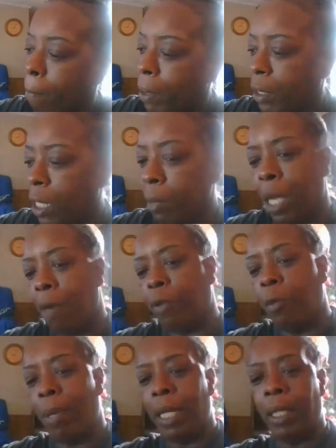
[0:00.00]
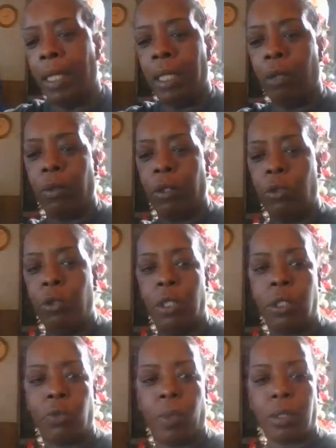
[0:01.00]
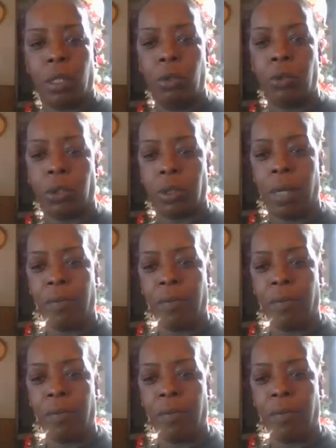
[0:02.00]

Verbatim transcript: But Deborah, have you made any New Year's resolutions?